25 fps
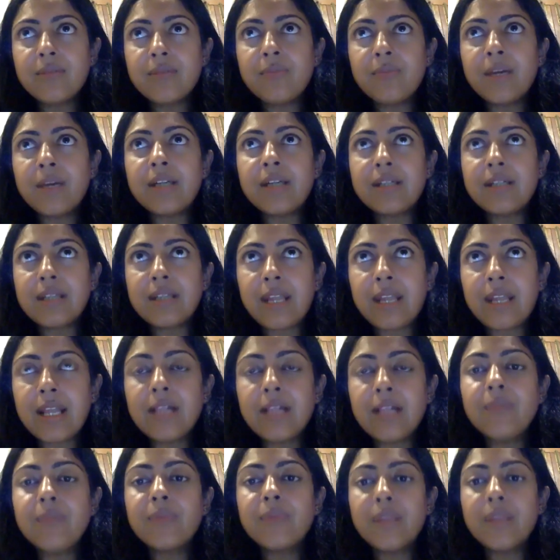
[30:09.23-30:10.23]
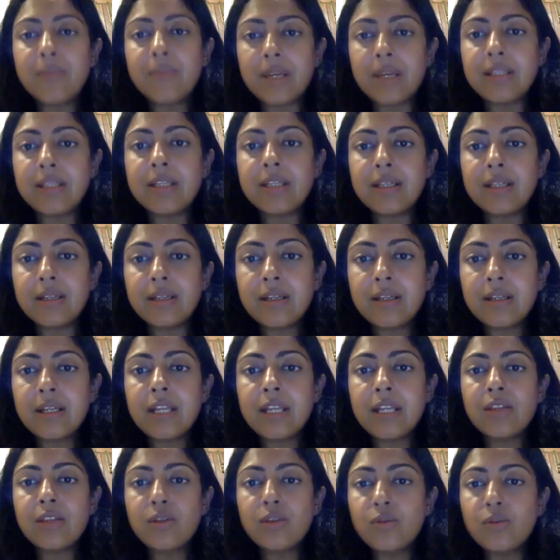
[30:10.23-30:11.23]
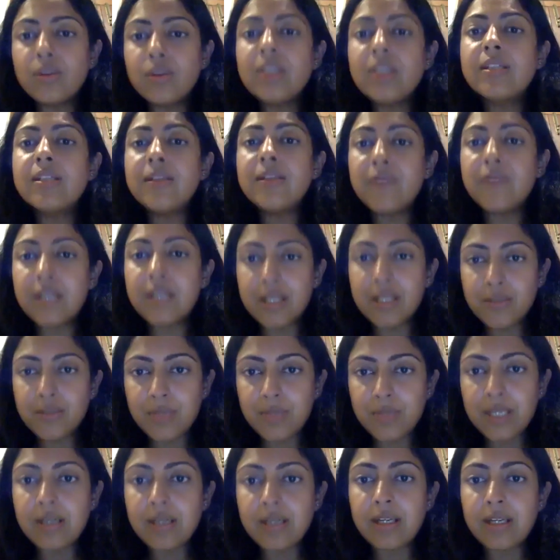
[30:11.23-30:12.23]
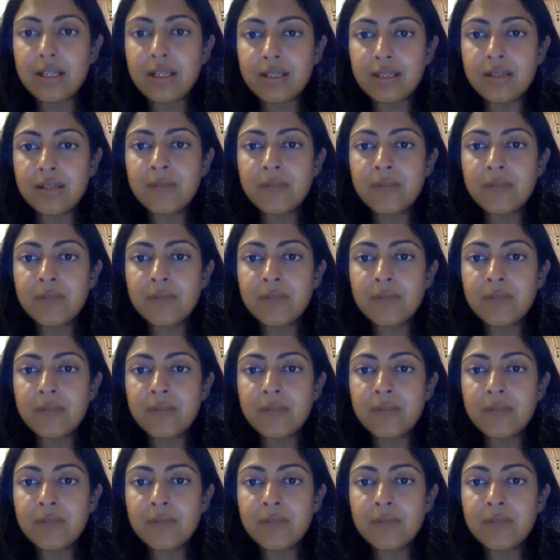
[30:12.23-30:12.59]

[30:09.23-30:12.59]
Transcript: but help the mother get through this difficult period.